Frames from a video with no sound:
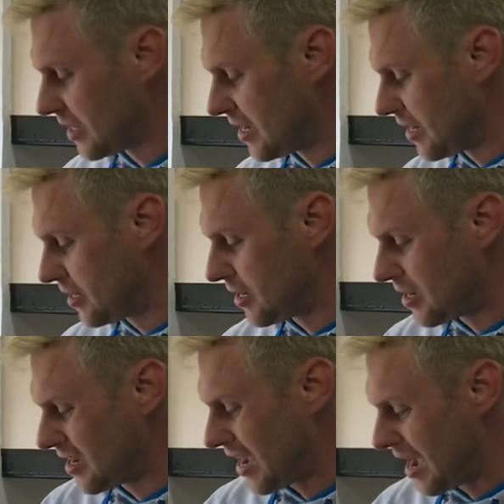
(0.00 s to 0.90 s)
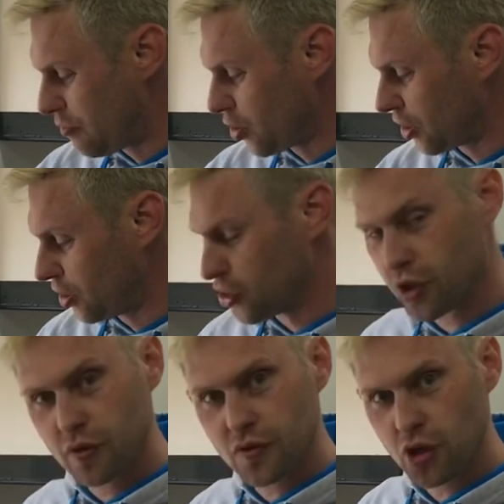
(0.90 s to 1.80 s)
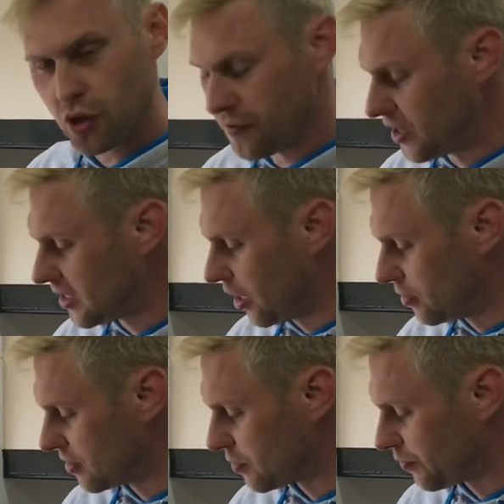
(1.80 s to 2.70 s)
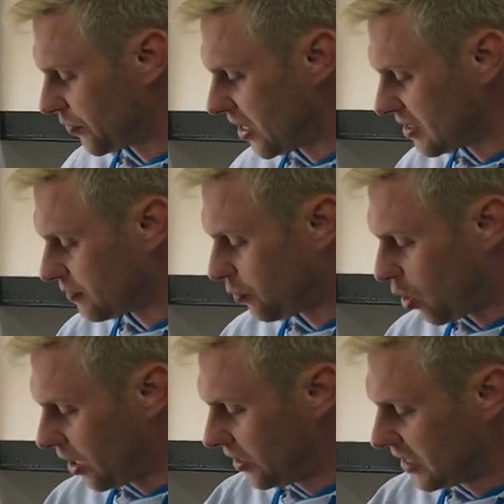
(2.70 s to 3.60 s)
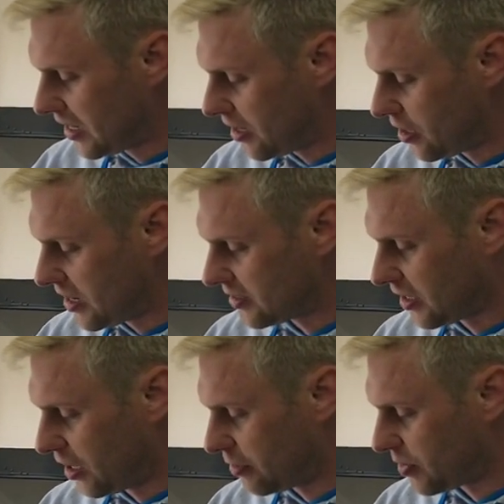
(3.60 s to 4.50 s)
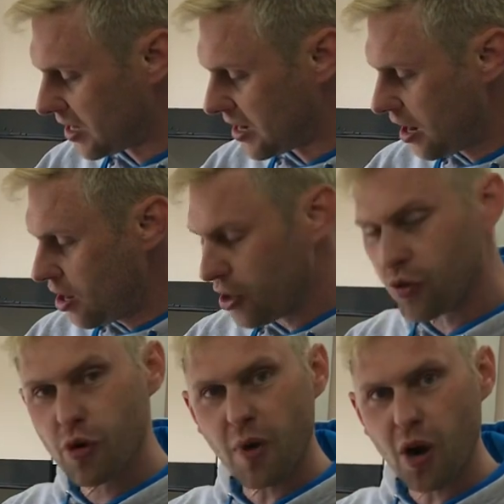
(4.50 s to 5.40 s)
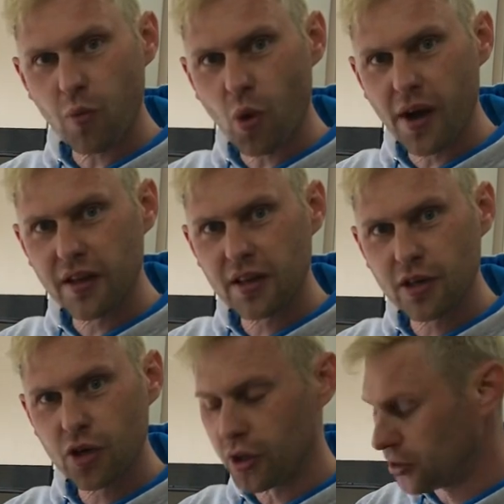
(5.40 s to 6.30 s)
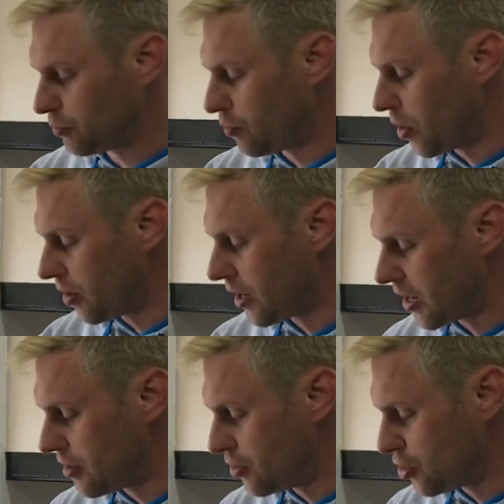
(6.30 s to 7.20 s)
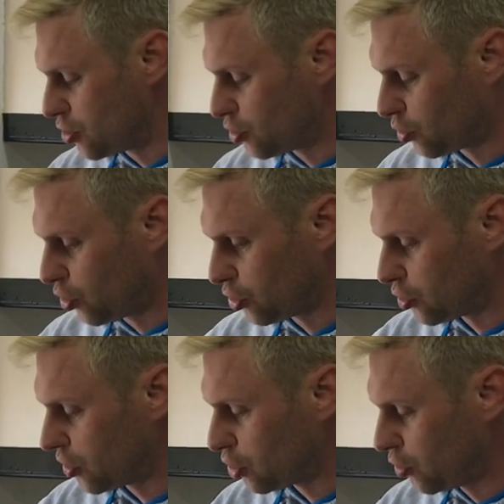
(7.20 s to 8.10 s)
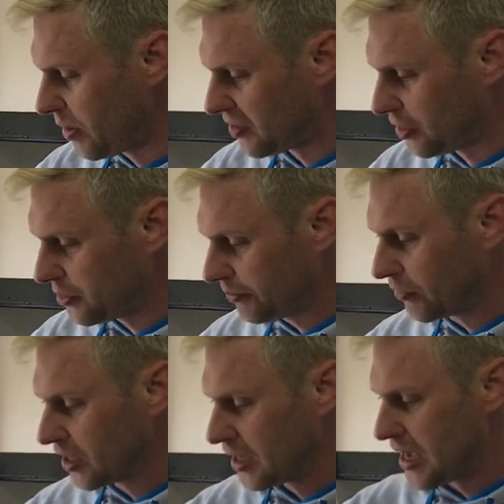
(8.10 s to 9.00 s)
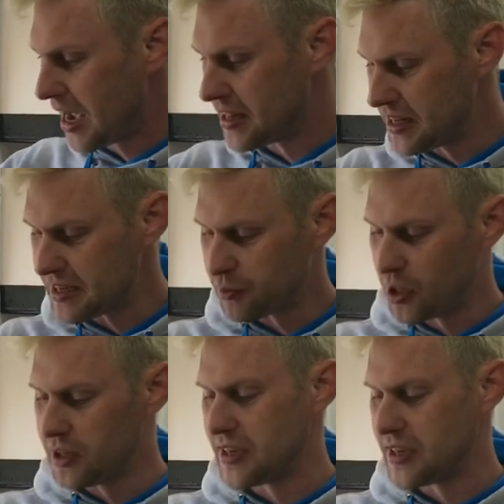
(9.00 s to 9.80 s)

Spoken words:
in and we're going to do two videos. This one here is gonna be rhubarb wine cooked my usual traditional method. And this one